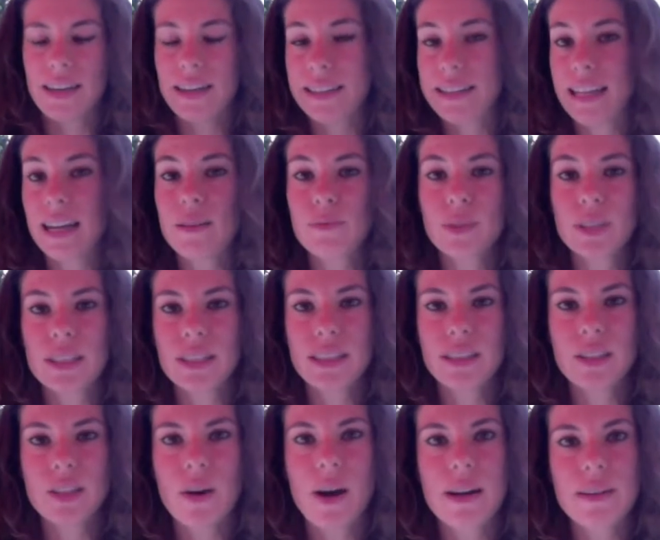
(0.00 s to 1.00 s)
that I'm really,
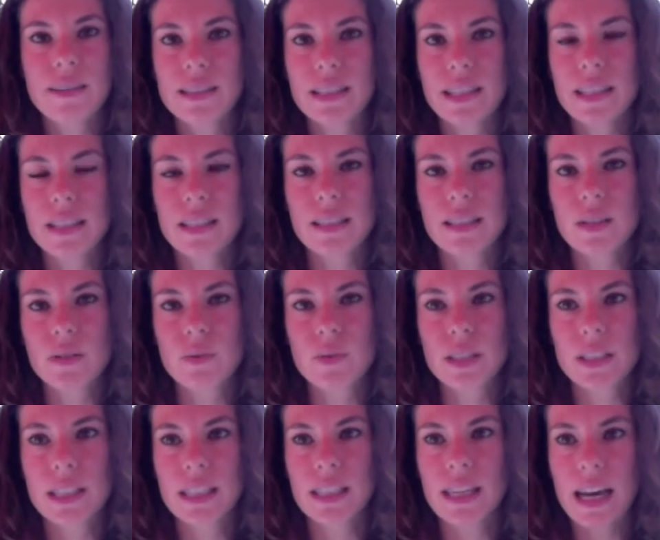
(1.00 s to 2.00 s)
you know, I, this is
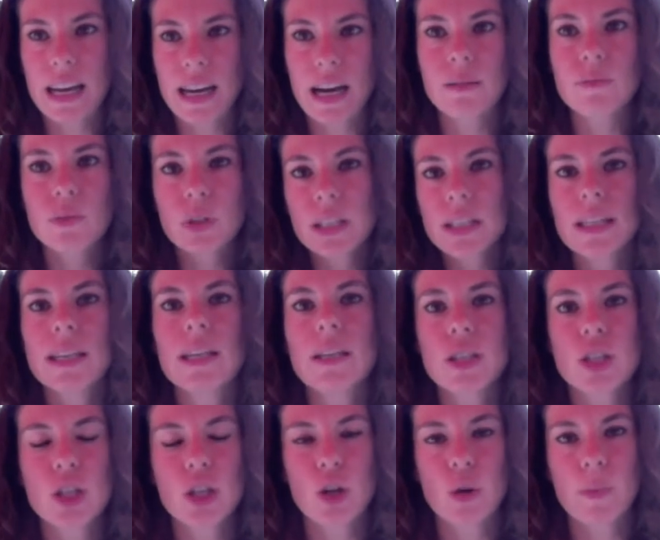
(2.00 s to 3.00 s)
really like I'm really
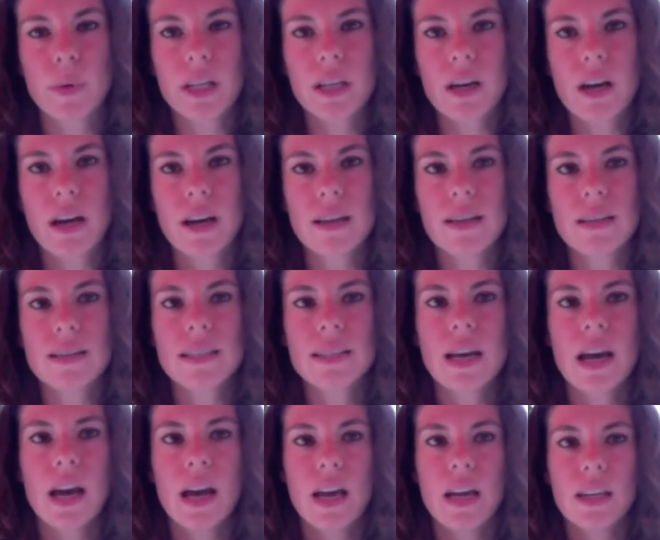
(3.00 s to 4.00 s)
into because,
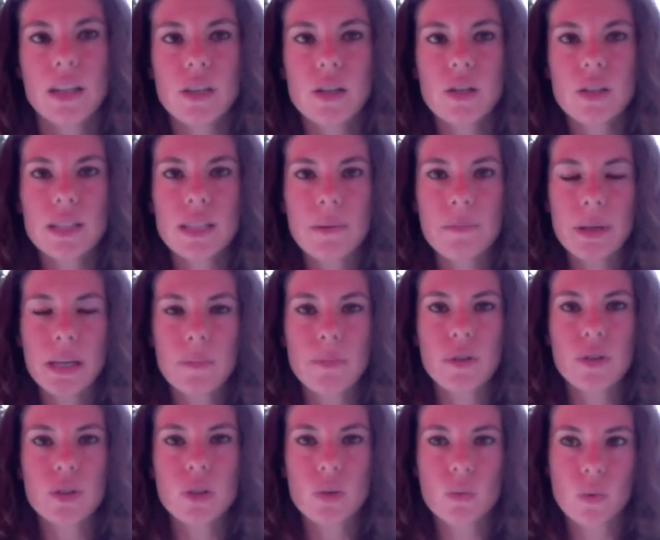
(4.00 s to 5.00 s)
you know, some
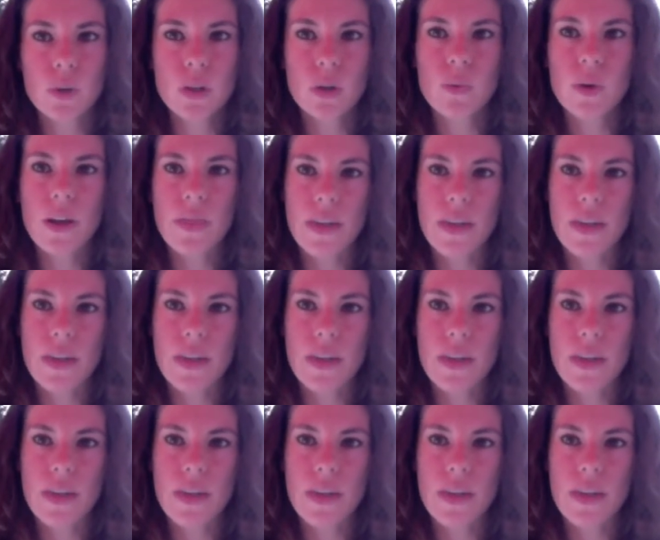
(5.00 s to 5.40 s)
people you work with